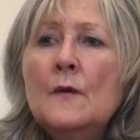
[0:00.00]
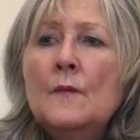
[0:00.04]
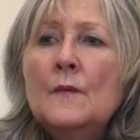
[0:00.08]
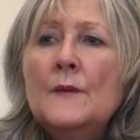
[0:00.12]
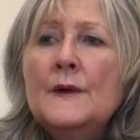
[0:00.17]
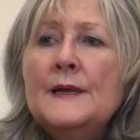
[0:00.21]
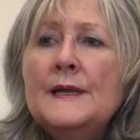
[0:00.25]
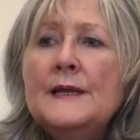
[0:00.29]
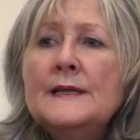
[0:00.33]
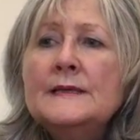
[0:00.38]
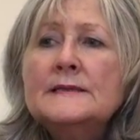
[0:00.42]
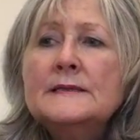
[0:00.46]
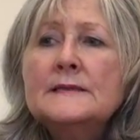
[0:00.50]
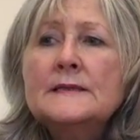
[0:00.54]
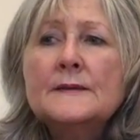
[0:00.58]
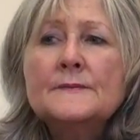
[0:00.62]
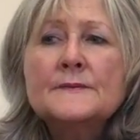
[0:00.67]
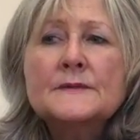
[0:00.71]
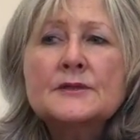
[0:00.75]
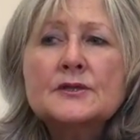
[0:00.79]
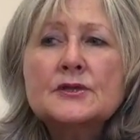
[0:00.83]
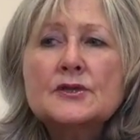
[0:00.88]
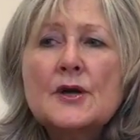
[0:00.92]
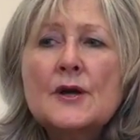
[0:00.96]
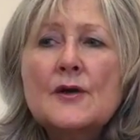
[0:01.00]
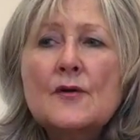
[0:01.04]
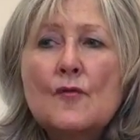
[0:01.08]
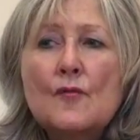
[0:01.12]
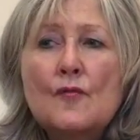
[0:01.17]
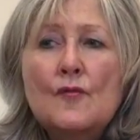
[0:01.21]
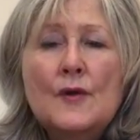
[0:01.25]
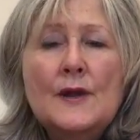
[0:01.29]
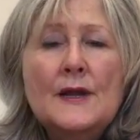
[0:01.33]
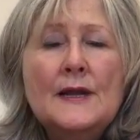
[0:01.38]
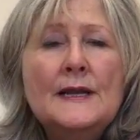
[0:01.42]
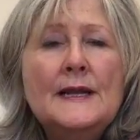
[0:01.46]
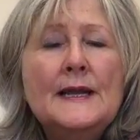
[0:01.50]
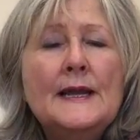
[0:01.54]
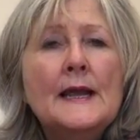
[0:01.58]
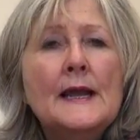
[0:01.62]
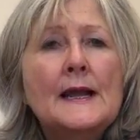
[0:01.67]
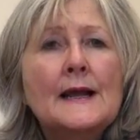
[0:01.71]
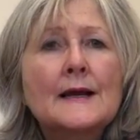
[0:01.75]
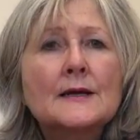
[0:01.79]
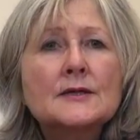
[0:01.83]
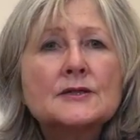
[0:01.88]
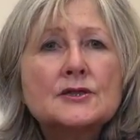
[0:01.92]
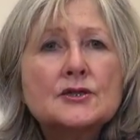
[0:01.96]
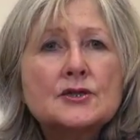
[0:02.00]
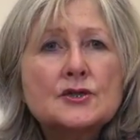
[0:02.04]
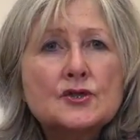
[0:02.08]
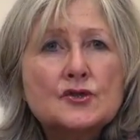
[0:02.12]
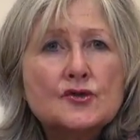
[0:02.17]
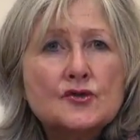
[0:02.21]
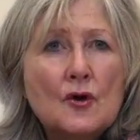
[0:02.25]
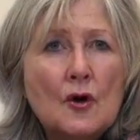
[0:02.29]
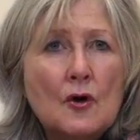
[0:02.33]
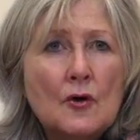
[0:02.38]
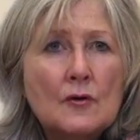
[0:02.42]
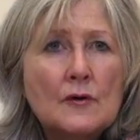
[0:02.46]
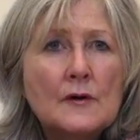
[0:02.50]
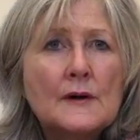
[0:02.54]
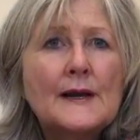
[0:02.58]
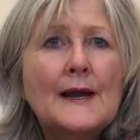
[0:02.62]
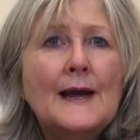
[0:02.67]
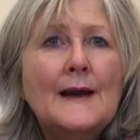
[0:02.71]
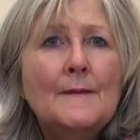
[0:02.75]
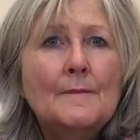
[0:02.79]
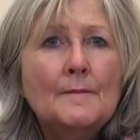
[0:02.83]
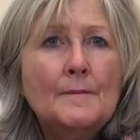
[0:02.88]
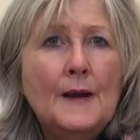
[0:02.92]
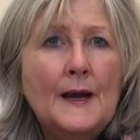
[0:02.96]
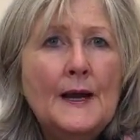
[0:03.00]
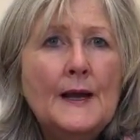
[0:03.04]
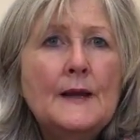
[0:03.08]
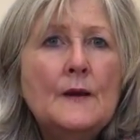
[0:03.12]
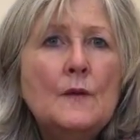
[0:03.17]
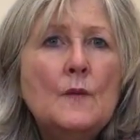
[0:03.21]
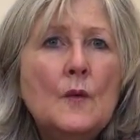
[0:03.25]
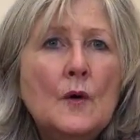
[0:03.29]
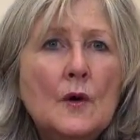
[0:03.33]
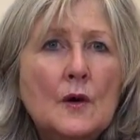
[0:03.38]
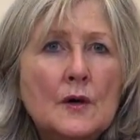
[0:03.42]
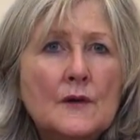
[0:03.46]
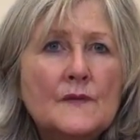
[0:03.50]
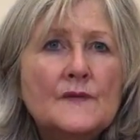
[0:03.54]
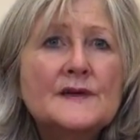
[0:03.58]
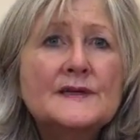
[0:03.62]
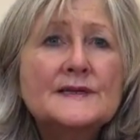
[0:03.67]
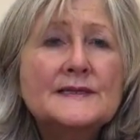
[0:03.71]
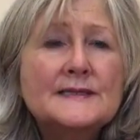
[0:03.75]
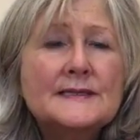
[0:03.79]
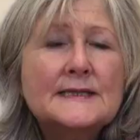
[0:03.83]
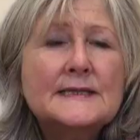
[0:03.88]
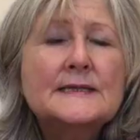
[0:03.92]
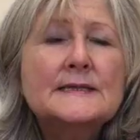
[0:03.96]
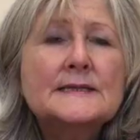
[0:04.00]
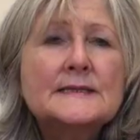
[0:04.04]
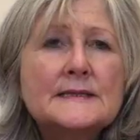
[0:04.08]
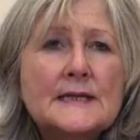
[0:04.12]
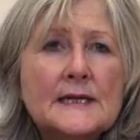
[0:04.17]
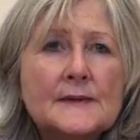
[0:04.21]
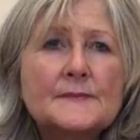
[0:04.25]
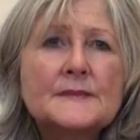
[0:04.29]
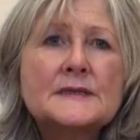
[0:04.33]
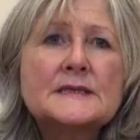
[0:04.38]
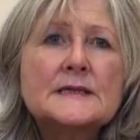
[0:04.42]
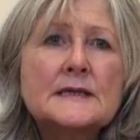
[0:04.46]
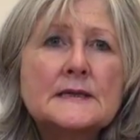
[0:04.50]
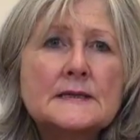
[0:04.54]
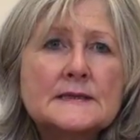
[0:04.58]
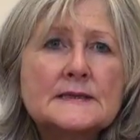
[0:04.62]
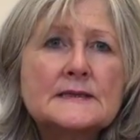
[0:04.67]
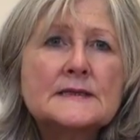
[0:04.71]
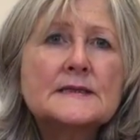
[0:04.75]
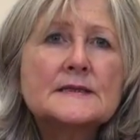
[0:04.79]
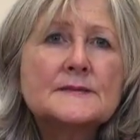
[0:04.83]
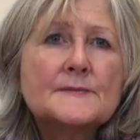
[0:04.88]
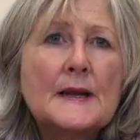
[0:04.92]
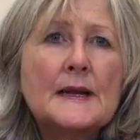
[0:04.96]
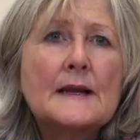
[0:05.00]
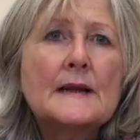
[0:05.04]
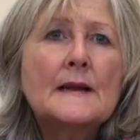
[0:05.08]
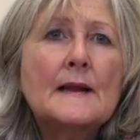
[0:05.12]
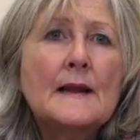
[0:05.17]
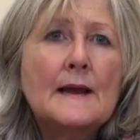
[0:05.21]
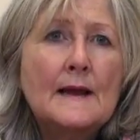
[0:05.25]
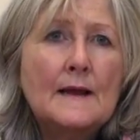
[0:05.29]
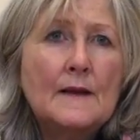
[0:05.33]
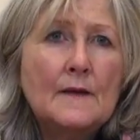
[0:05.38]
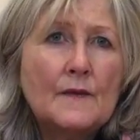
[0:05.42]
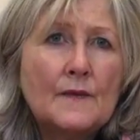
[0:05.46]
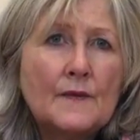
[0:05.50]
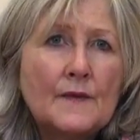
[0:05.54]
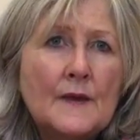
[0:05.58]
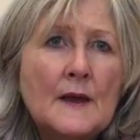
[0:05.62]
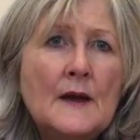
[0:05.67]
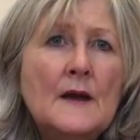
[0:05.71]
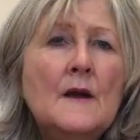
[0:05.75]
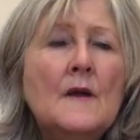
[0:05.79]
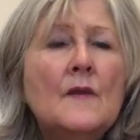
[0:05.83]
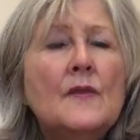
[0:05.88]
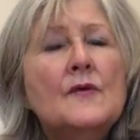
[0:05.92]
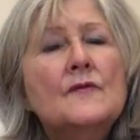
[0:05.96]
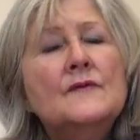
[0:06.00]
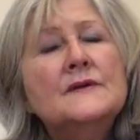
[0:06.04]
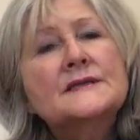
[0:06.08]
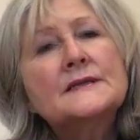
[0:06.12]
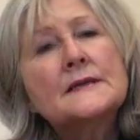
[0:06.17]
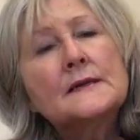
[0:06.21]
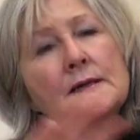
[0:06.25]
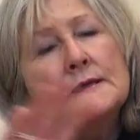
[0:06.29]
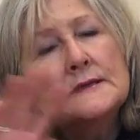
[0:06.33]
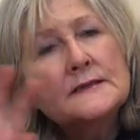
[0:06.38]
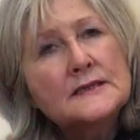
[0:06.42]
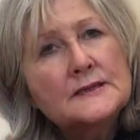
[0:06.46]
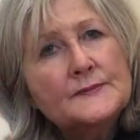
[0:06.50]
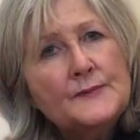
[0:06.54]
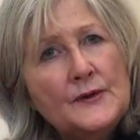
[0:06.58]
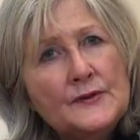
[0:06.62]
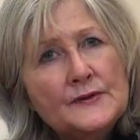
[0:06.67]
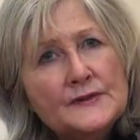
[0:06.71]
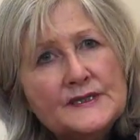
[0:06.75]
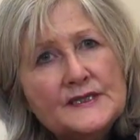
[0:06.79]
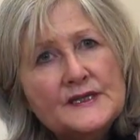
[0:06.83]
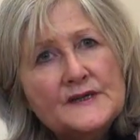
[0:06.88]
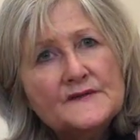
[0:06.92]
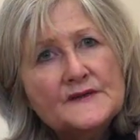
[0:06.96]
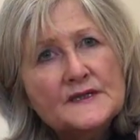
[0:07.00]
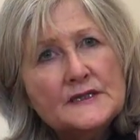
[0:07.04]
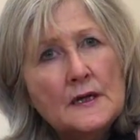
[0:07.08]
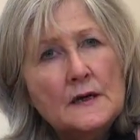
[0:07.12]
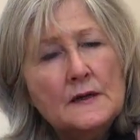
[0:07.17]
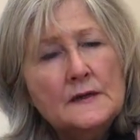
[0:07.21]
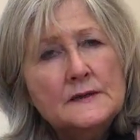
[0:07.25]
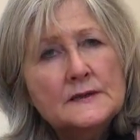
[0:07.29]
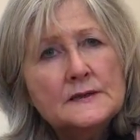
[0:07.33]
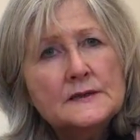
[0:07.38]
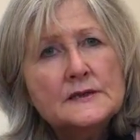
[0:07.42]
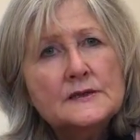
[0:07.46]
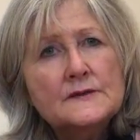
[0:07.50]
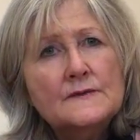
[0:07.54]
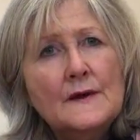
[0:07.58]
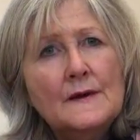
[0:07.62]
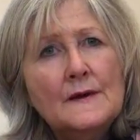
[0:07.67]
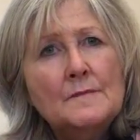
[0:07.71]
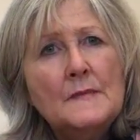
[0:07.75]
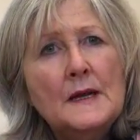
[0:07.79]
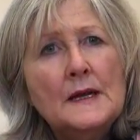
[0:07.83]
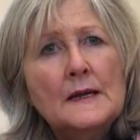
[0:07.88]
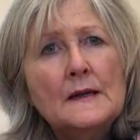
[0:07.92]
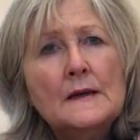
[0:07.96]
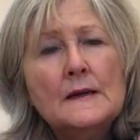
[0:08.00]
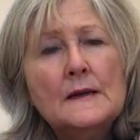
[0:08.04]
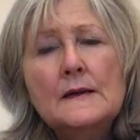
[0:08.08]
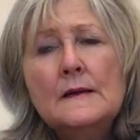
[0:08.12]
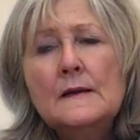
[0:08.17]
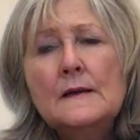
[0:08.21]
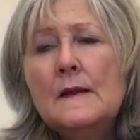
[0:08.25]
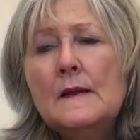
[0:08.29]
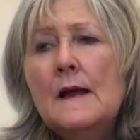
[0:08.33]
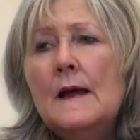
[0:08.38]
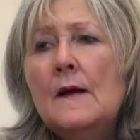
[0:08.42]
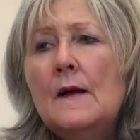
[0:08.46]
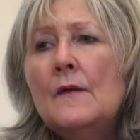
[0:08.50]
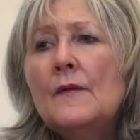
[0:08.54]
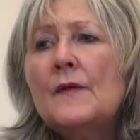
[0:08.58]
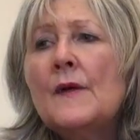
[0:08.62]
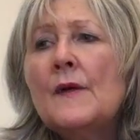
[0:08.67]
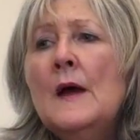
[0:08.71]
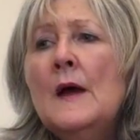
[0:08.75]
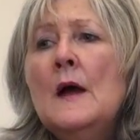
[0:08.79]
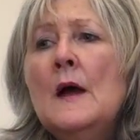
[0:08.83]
We need to demonstrate really strong campaign work that destigmatises mental health. There is a conspiracy of silence around mental ill health,